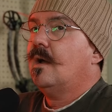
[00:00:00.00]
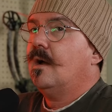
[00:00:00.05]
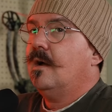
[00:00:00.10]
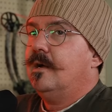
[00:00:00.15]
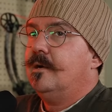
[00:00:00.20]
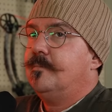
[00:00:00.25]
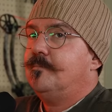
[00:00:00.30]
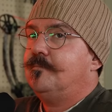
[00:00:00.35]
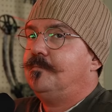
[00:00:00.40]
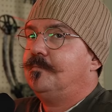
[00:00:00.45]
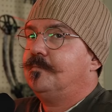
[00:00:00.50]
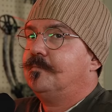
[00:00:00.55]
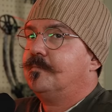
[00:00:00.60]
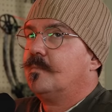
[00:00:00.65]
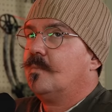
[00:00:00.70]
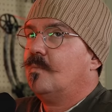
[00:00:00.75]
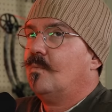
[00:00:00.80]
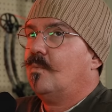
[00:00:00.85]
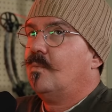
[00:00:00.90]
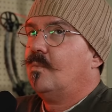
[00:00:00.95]
Um,
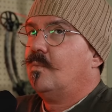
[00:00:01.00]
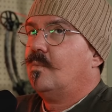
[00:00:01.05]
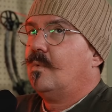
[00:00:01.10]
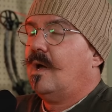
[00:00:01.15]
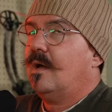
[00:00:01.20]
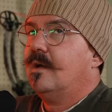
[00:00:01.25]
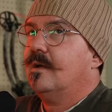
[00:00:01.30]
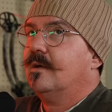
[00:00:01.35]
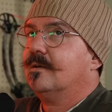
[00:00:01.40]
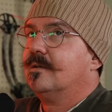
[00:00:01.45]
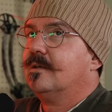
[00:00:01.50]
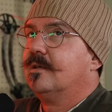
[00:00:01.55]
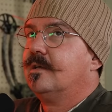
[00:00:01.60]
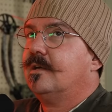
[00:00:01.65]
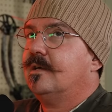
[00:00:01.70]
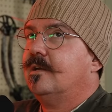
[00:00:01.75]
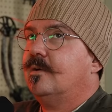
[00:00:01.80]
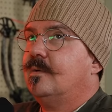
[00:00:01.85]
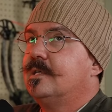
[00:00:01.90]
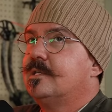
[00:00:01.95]

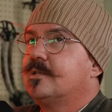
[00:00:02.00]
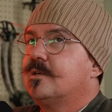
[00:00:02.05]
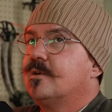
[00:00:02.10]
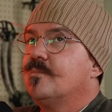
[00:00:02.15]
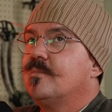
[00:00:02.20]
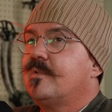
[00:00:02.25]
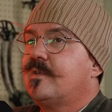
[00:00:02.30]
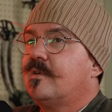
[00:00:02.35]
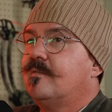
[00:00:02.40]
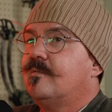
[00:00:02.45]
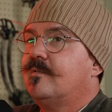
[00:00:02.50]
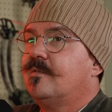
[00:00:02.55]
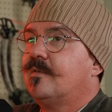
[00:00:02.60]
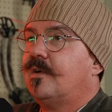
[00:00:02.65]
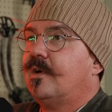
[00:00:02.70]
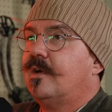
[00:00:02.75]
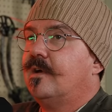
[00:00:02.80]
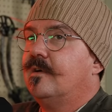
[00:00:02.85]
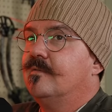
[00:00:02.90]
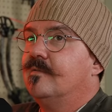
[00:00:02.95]
you know, in terms of
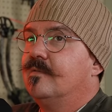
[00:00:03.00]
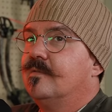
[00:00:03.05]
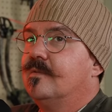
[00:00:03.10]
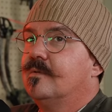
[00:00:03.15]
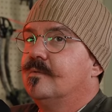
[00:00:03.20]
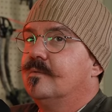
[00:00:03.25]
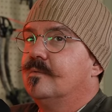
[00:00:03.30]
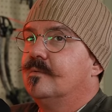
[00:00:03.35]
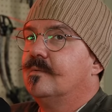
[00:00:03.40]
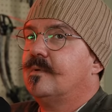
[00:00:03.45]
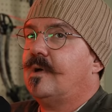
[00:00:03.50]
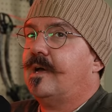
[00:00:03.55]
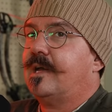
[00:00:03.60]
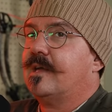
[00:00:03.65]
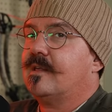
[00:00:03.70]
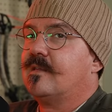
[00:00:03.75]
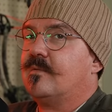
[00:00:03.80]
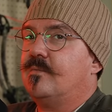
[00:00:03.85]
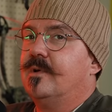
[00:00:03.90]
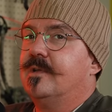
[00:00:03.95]
of I
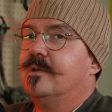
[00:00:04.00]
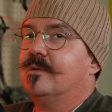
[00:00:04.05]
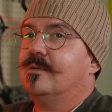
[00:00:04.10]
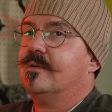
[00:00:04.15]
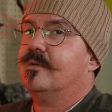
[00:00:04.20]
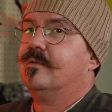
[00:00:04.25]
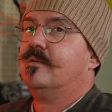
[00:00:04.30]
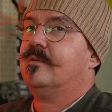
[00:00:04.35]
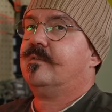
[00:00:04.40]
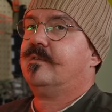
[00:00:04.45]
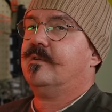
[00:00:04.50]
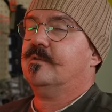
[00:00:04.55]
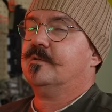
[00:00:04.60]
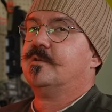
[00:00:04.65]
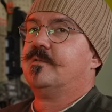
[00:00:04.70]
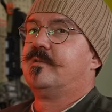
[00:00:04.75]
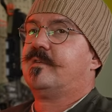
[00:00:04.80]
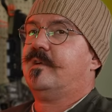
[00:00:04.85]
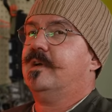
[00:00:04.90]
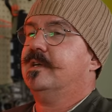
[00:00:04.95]
guess what
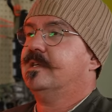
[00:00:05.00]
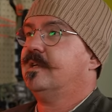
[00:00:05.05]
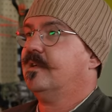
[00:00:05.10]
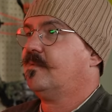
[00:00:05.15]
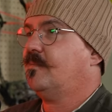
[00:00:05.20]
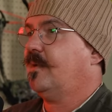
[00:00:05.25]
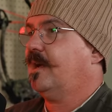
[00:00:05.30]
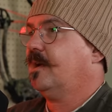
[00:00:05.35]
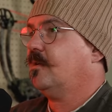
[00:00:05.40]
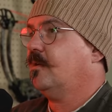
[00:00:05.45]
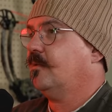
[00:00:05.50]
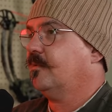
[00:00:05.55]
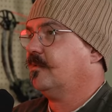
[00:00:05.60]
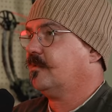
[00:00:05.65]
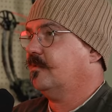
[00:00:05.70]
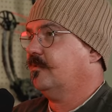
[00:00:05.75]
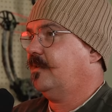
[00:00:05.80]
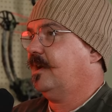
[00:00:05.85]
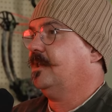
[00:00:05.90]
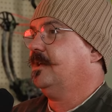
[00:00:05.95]
social scientists might call
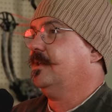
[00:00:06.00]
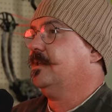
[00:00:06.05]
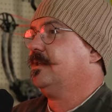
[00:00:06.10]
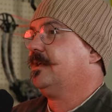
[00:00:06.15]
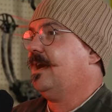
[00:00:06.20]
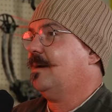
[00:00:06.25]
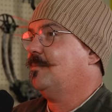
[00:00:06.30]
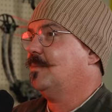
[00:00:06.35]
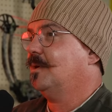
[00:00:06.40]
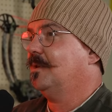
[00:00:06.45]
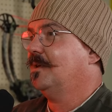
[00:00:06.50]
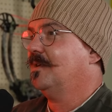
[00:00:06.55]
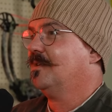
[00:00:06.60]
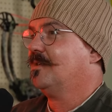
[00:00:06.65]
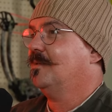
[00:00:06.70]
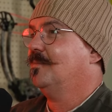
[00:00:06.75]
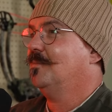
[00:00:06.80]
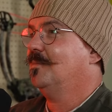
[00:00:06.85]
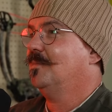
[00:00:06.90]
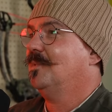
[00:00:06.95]
surveillance
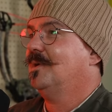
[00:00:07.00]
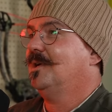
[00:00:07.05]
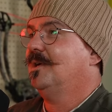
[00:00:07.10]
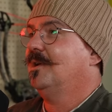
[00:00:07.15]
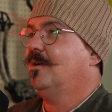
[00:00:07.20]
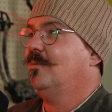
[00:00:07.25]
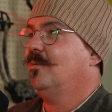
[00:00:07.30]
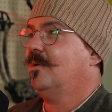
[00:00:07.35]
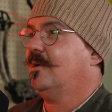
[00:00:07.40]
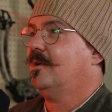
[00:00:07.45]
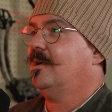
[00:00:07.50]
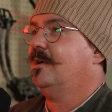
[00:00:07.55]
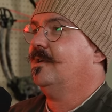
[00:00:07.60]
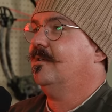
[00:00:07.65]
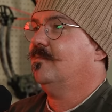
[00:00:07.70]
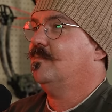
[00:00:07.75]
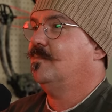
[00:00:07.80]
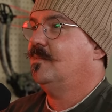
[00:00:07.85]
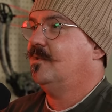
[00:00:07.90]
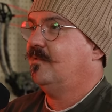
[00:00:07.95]
capitalism, you know, we're kind
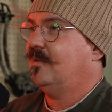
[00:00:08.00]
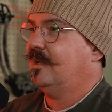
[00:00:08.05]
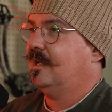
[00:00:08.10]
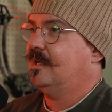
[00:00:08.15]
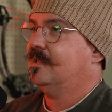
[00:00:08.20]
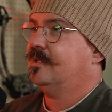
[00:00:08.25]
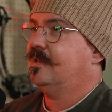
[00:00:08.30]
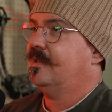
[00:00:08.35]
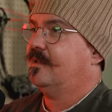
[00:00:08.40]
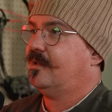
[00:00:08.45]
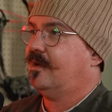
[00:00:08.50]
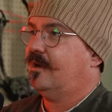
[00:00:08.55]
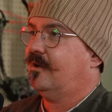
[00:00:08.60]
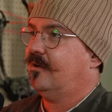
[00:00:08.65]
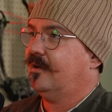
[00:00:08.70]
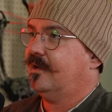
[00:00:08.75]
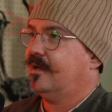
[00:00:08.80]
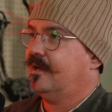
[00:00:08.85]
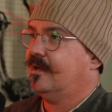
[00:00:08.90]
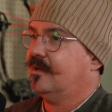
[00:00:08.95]
of moving into this
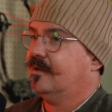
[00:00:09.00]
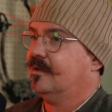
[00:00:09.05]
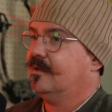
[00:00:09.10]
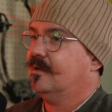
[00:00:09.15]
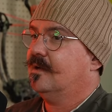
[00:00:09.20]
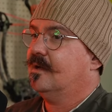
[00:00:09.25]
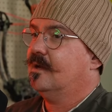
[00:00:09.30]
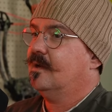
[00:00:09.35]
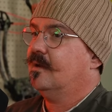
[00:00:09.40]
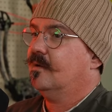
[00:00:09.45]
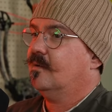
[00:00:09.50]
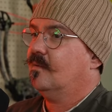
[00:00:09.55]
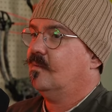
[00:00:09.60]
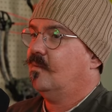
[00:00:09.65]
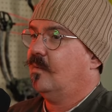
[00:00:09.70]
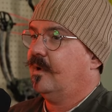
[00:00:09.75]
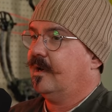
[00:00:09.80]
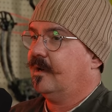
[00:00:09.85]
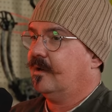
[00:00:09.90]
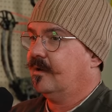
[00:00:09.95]
area
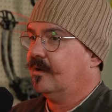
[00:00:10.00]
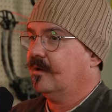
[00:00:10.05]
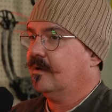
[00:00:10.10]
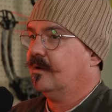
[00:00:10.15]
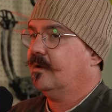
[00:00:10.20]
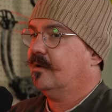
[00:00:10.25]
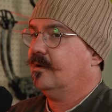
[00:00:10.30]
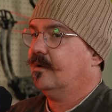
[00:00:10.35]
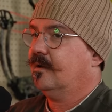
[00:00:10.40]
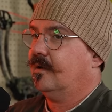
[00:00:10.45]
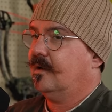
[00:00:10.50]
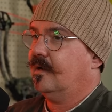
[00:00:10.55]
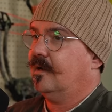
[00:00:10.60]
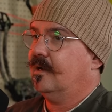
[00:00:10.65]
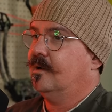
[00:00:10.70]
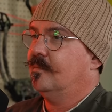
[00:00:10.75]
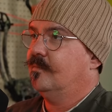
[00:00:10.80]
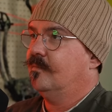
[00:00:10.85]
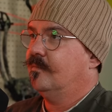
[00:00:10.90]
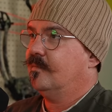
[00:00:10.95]
where
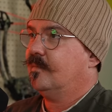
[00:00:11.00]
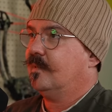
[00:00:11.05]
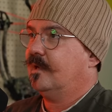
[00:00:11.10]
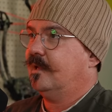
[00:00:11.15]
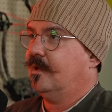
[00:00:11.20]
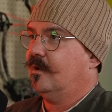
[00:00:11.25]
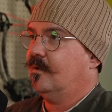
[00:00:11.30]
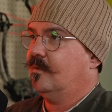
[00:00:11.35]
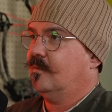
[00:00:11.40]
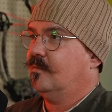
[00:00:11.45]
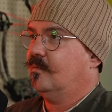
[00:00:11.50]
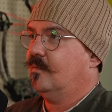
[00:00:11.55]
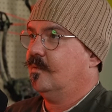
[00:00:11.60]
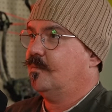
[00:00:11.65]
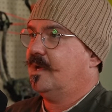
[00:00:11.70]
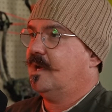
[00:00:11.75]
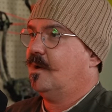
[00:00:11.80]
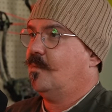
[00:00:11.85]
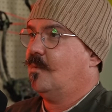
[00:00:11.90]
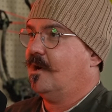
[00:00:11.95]
um, you know we're
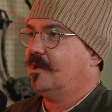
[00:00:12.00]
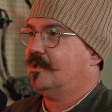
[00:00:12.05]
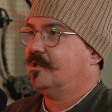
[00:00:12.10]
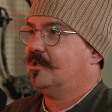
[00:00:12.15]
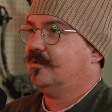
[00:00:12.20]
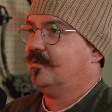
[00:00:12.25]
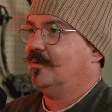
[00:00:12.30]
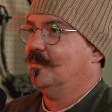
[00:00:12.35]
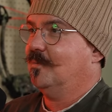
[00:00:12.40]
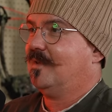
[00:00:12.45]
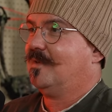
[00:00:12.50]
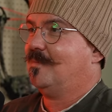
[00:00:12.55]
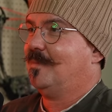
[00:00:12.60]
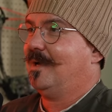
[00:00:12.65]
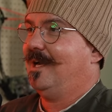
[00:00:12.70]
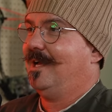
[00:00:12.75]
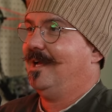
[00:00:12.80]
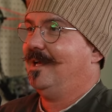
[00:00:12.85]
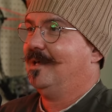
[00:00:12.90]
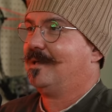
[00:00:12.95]
being watched from
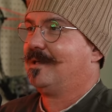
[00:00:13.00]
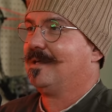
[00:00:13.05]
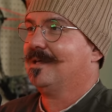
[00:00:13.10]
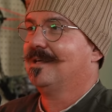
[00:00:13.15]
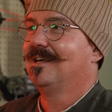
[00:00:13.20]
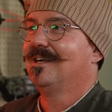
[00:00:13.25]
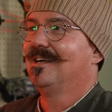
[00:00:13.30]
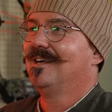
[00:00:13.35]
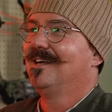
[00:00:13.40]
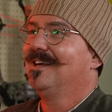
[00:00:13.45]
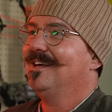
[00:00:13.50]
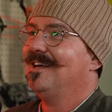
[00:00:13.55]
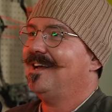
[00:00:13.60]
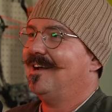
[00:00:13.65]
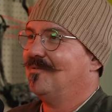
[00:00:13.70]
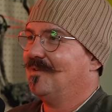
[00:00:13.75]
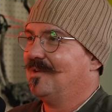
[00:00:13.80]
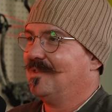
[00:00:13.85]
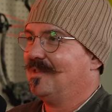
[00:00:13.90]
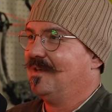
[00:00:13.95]
space.
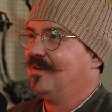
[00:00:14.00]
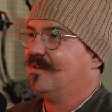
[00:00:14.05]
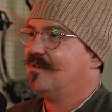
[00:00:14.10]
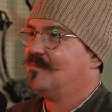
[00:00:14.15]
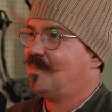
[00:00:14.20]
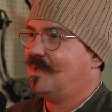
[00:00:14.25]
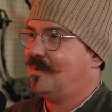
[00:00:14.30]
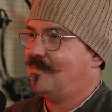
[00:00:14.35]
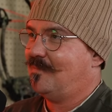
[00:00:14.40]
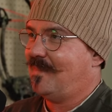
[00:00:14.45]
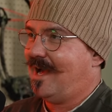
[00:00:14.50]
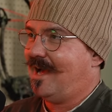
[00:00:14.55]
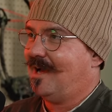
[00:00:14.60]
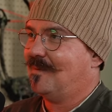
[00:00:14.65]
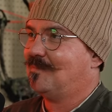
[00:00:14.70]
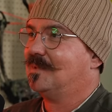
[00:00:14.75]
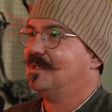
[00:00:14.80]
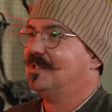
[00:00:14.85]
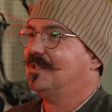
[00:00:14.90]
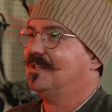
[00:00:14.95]
Everything's been
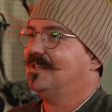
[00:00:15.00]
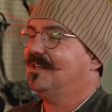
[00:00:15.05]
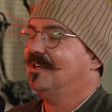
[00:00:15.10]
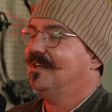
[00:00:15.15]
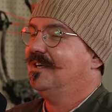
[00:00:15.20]
mapped.